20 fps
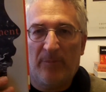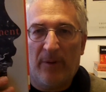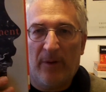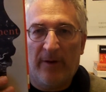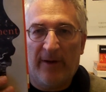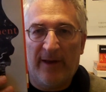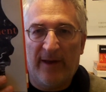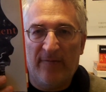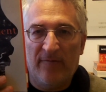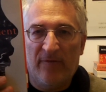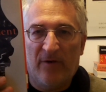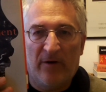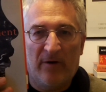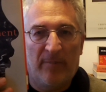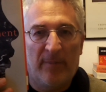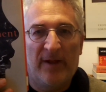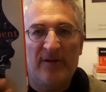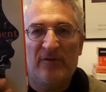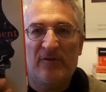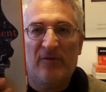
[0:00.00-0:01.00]
by
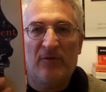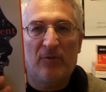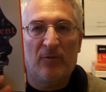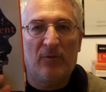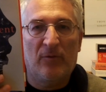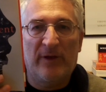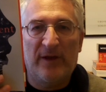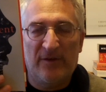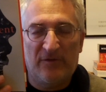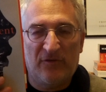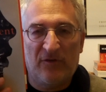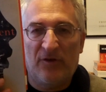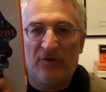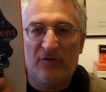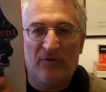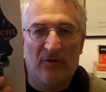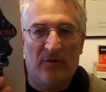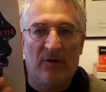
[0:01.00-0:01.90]
environmental issues,